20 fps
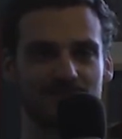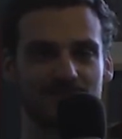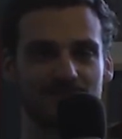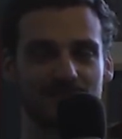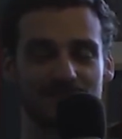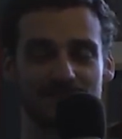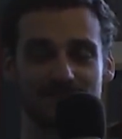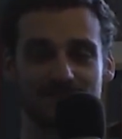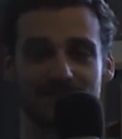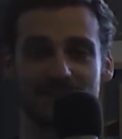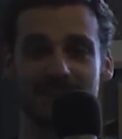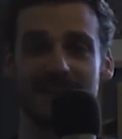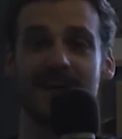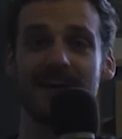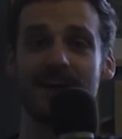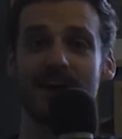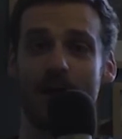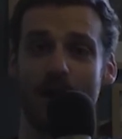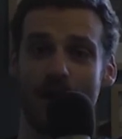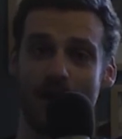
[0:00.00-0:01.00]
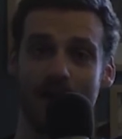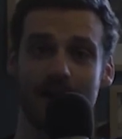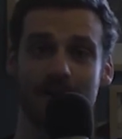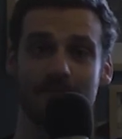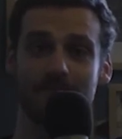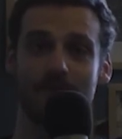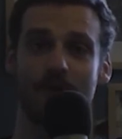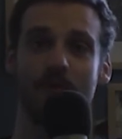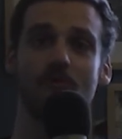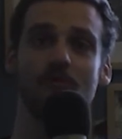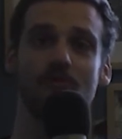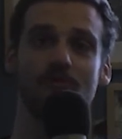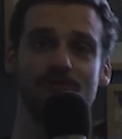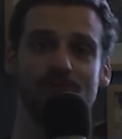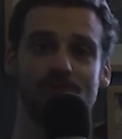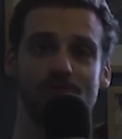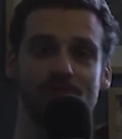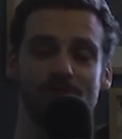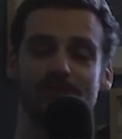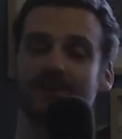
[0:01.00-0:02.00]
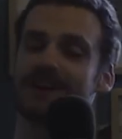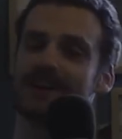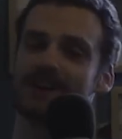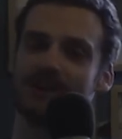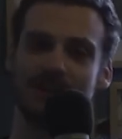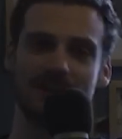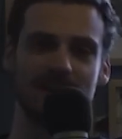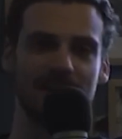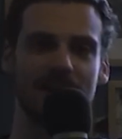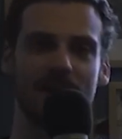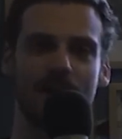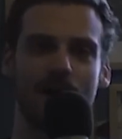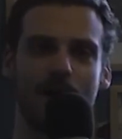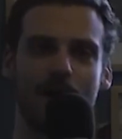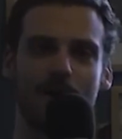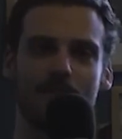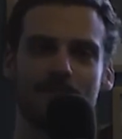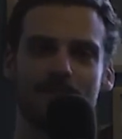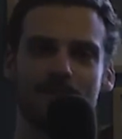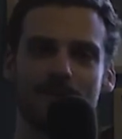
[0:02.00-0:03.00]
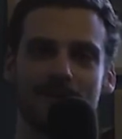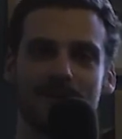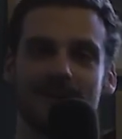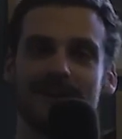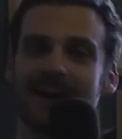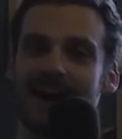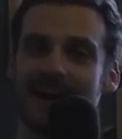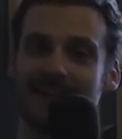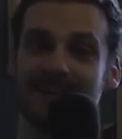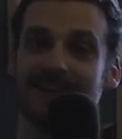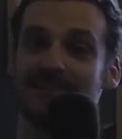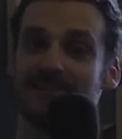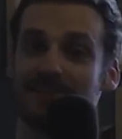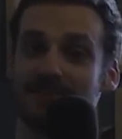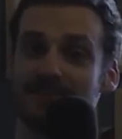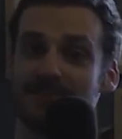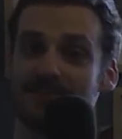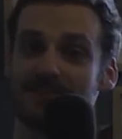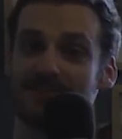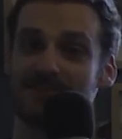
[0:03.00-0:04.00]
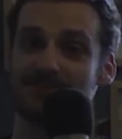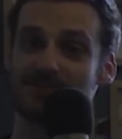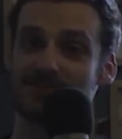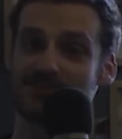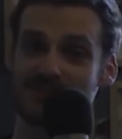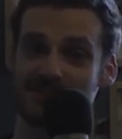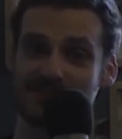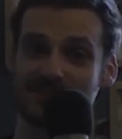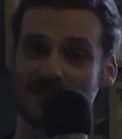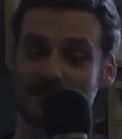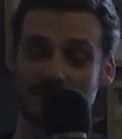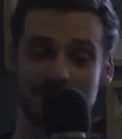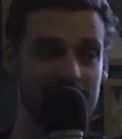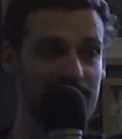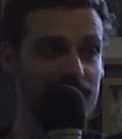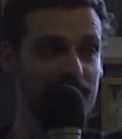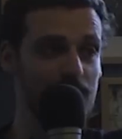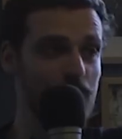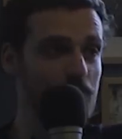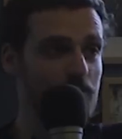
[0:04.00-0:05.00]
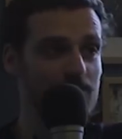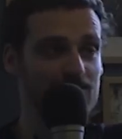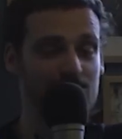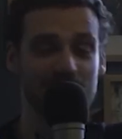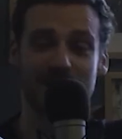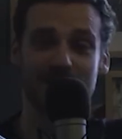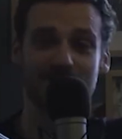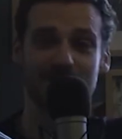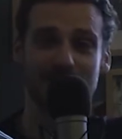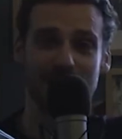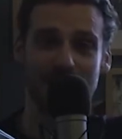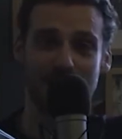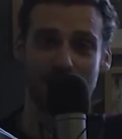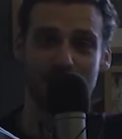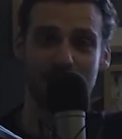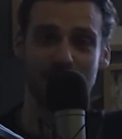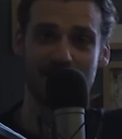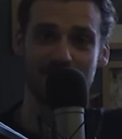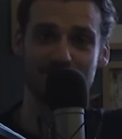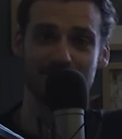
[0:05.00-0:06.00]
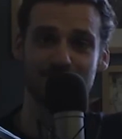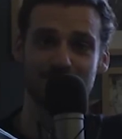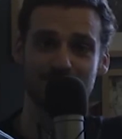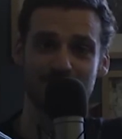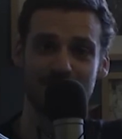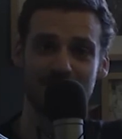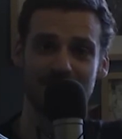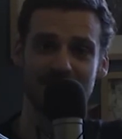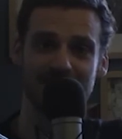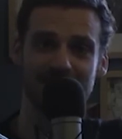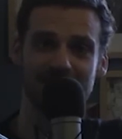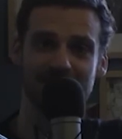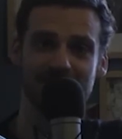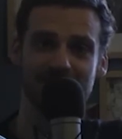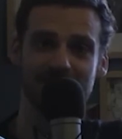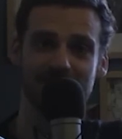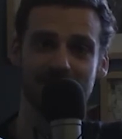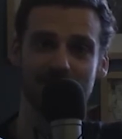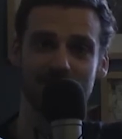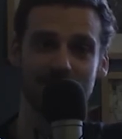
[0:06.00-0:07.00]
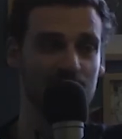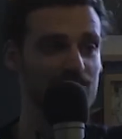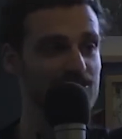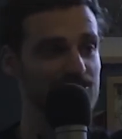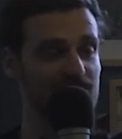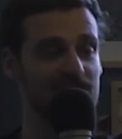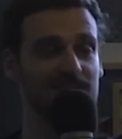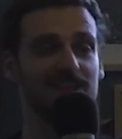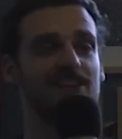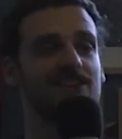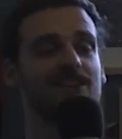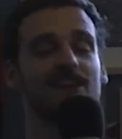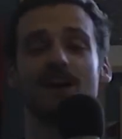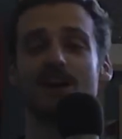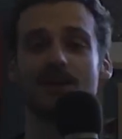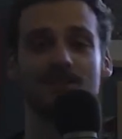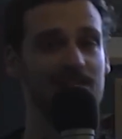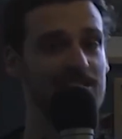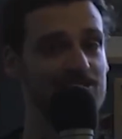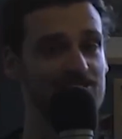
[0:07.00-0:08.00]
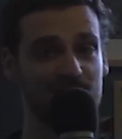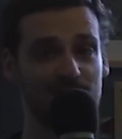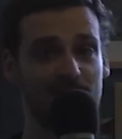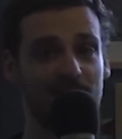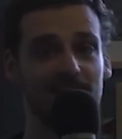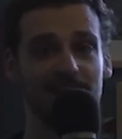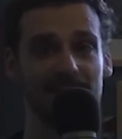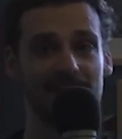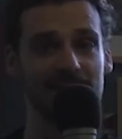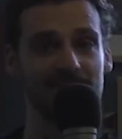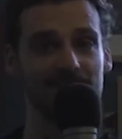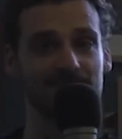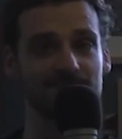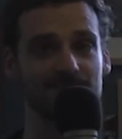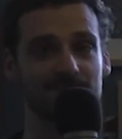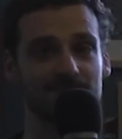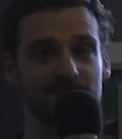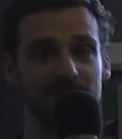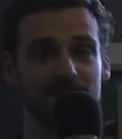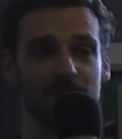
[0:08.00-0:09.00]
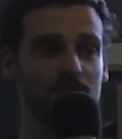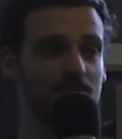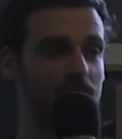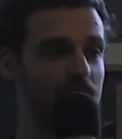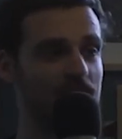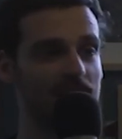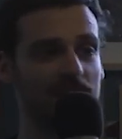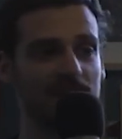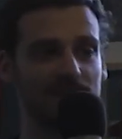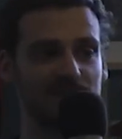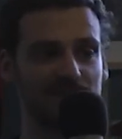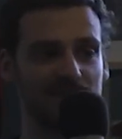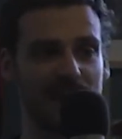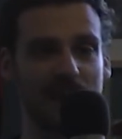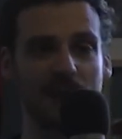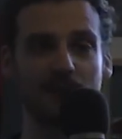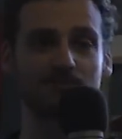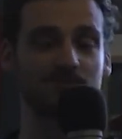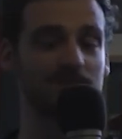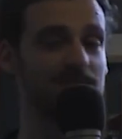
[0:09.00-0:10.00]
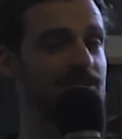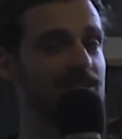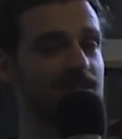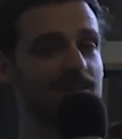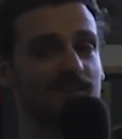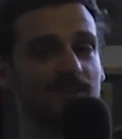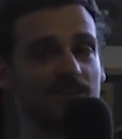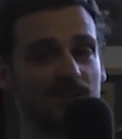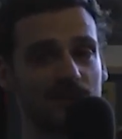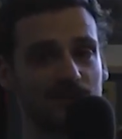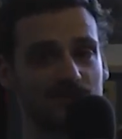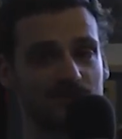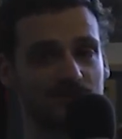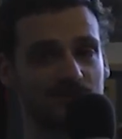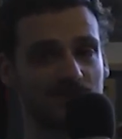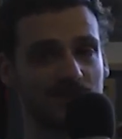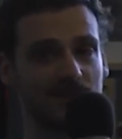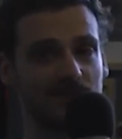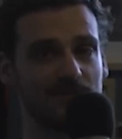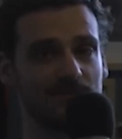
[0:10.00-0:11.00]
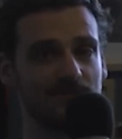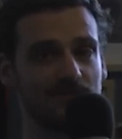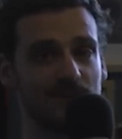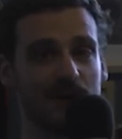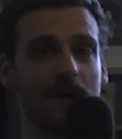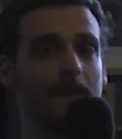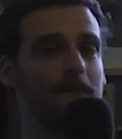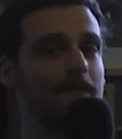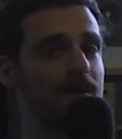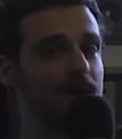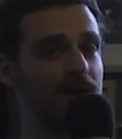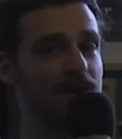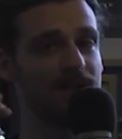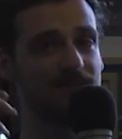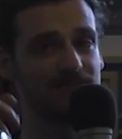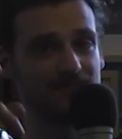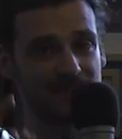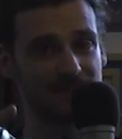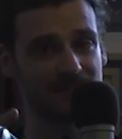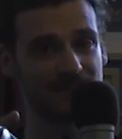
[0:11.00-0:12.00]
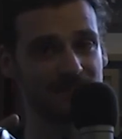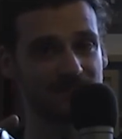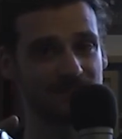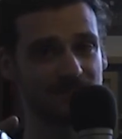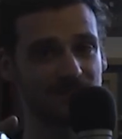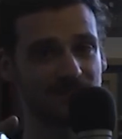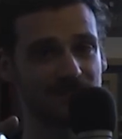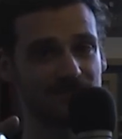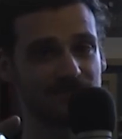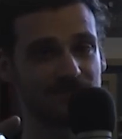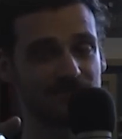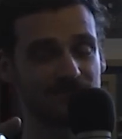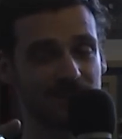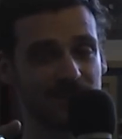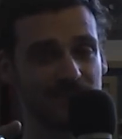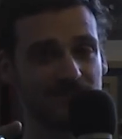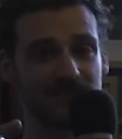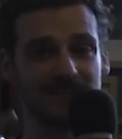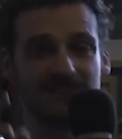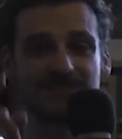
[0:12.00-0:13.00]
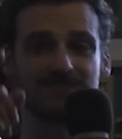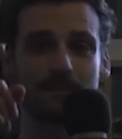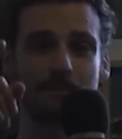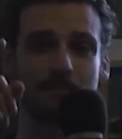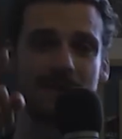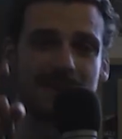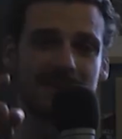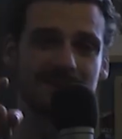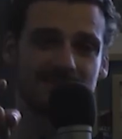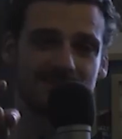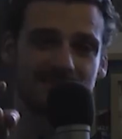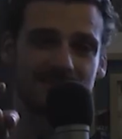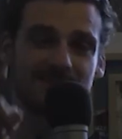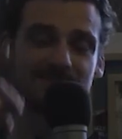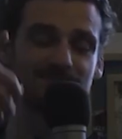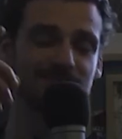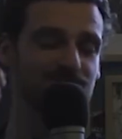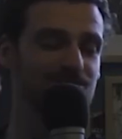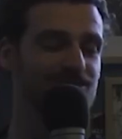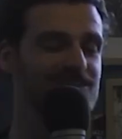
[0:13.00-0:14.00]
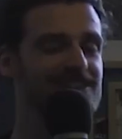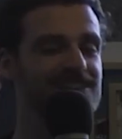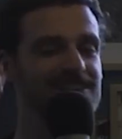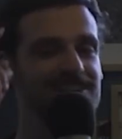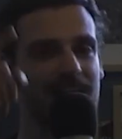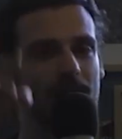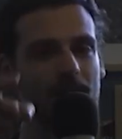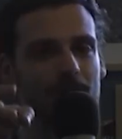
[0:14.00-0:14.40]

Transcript: Because I'm all for cleaning it up and then almost giving it away to a Jarling. Because at the end, there's Jarlings who are at the age where they're going to learn to drive. Perfect car to live and drive in is a pisser. It's a Toyota Yaris.